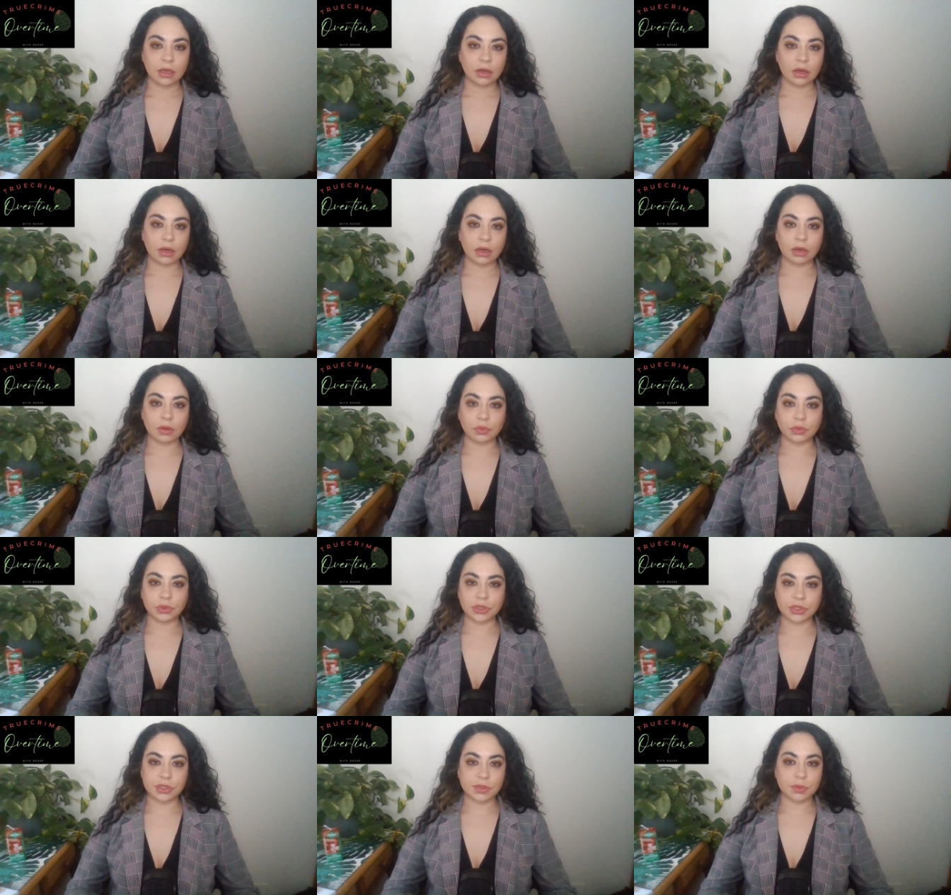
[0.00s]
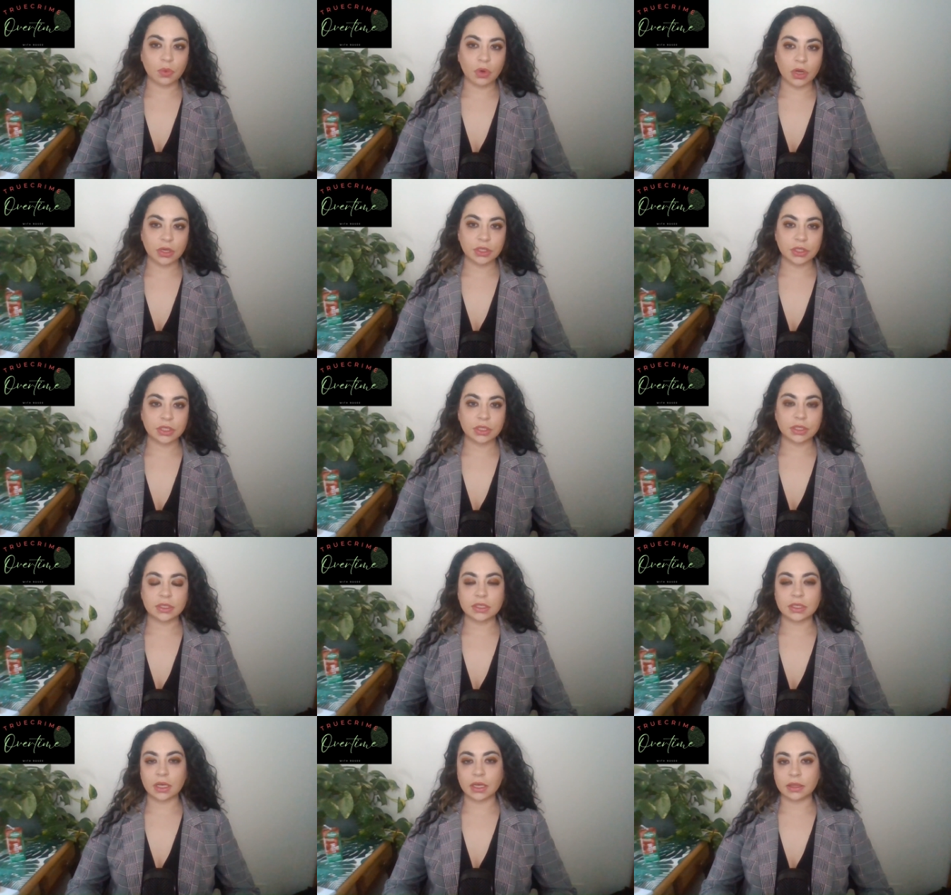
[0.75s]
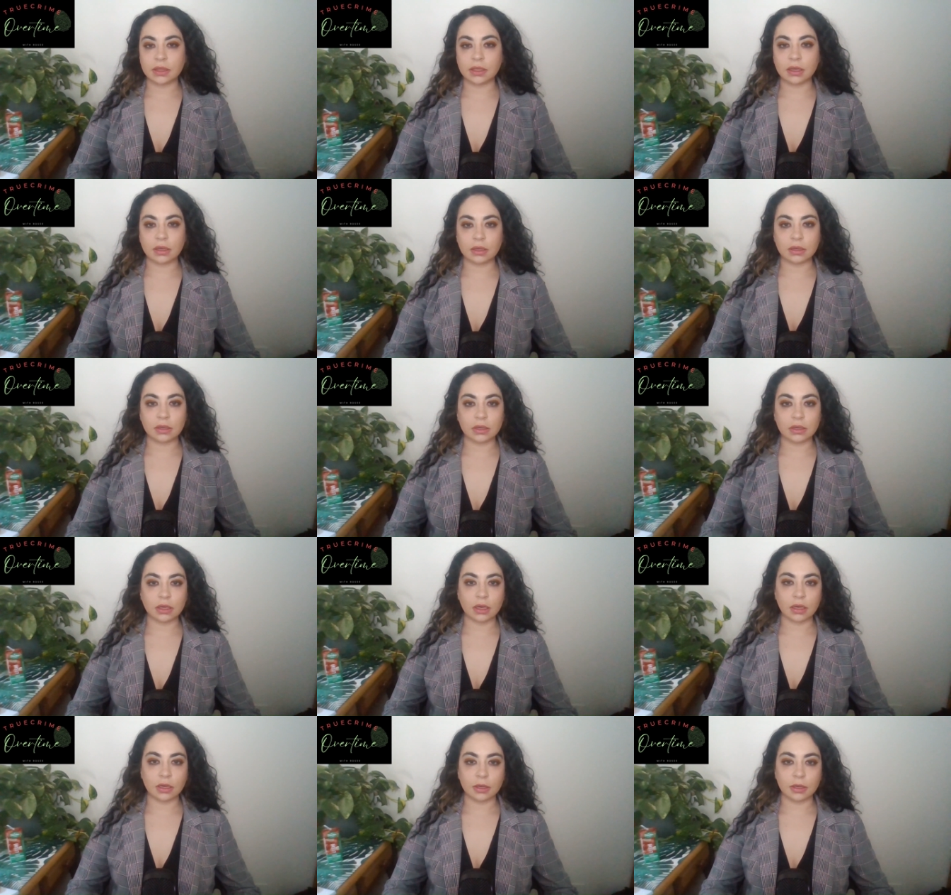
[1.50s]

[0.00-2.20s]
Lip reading: We'll just watch it. I think